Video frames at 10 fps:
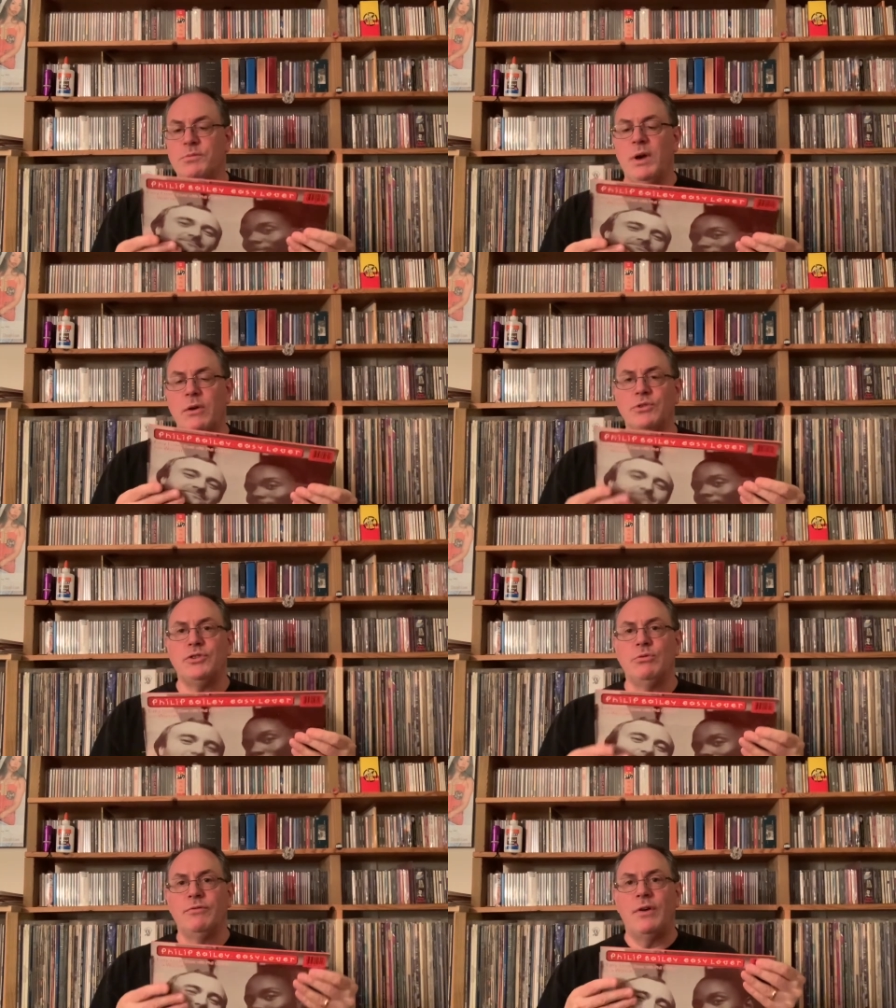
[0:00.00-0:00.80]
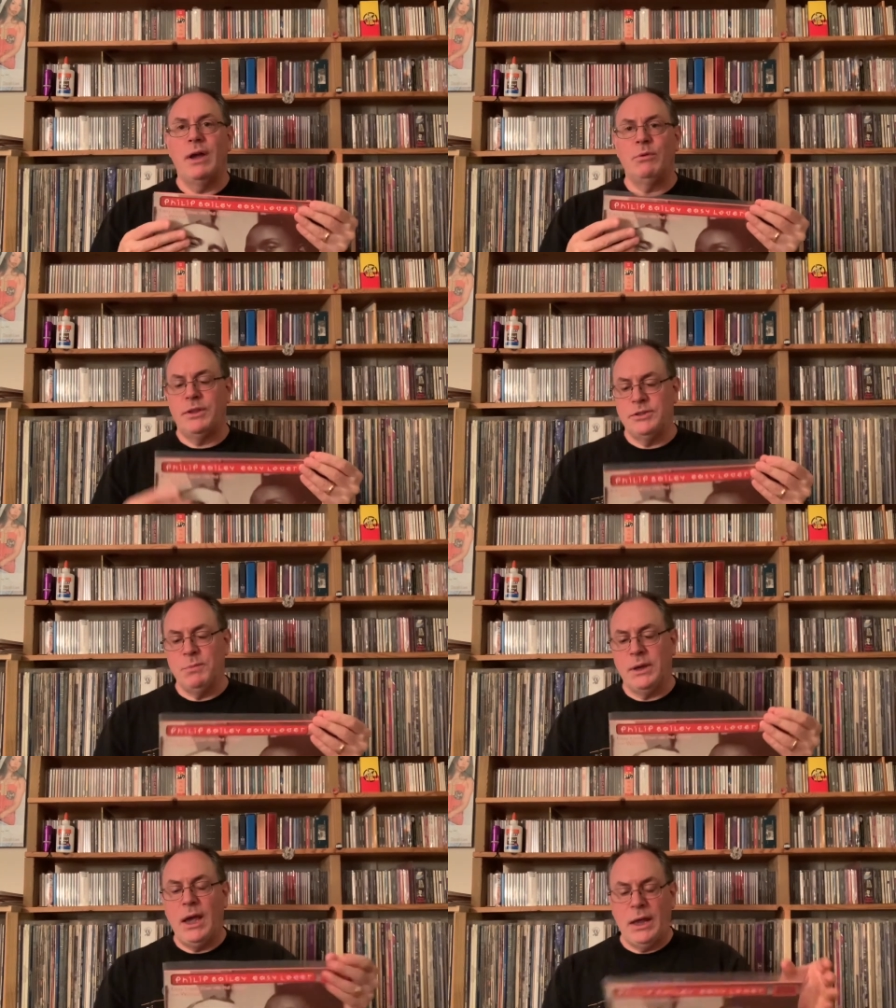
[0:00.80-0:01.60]
Mike was doing fine with his
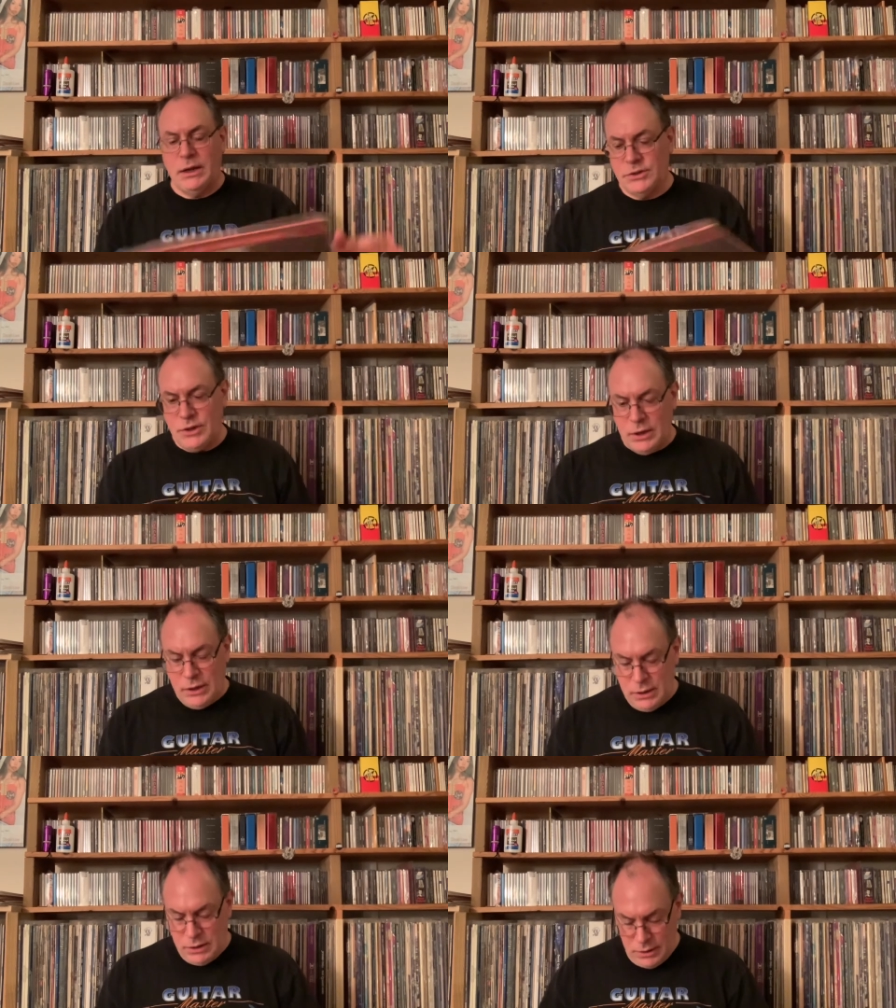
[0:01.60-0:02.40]
mechanics, and then